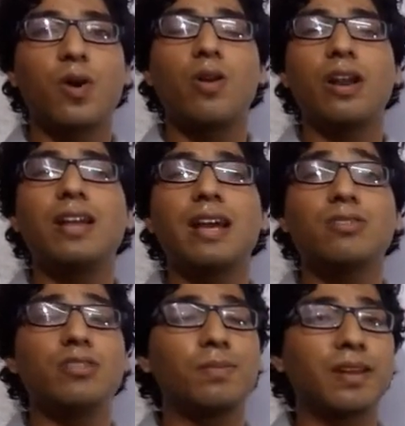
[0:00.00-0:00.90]
Alright guys,
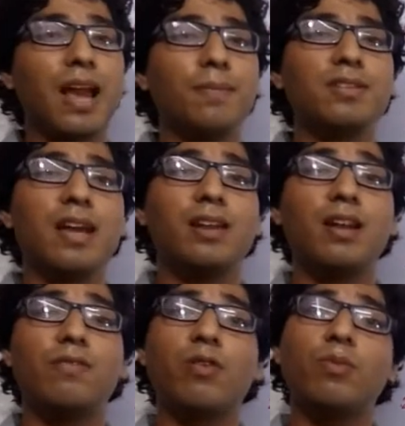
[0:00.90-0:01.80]
so subscribe the
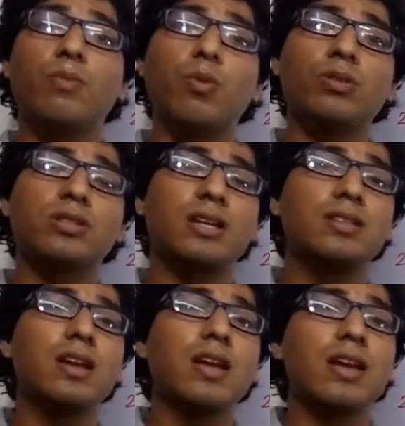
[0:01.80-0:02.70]
channel for more such